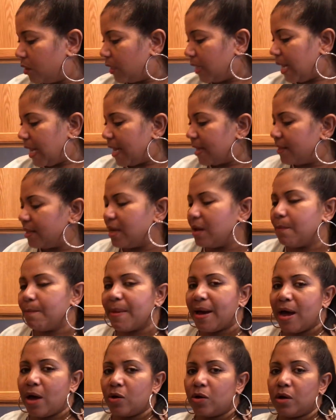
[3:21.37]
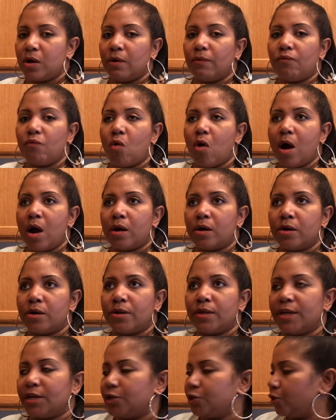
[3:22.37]
And the amount of water
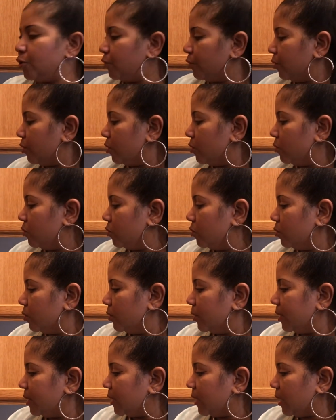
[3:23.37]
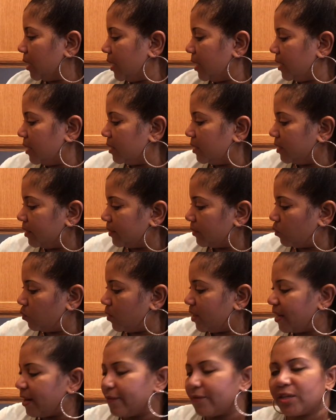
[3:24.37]
that you'll use is
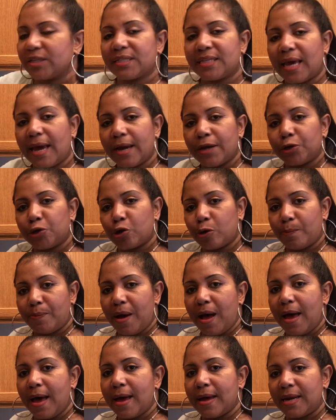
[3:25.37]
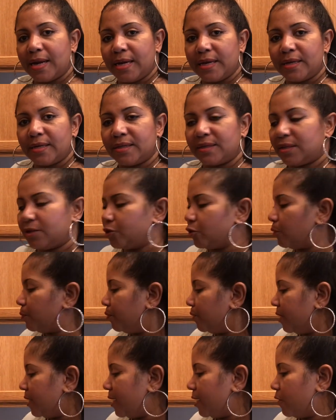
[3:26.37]
whatever size your pot is that you're
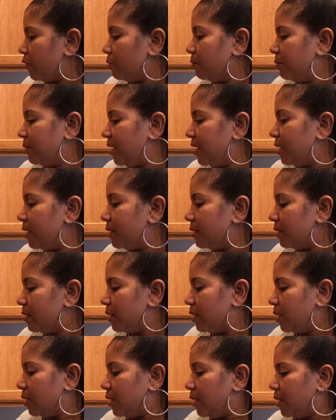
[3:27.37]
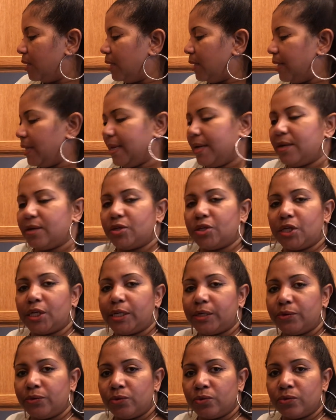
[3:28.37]
putting your meat
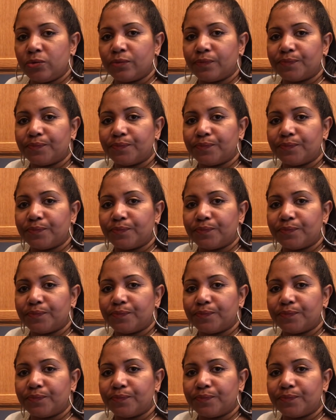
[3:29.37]
into.